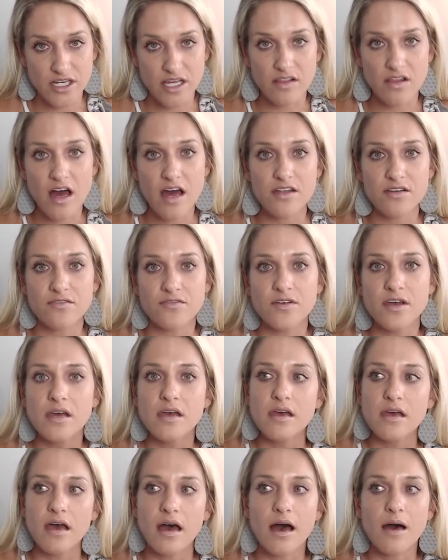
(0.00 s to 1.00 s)
A lot
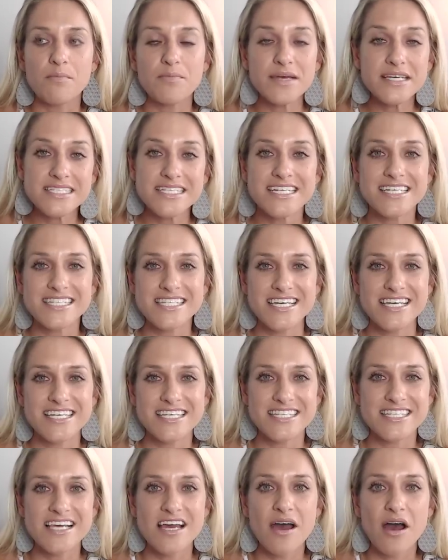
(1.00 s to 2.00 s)
of businesses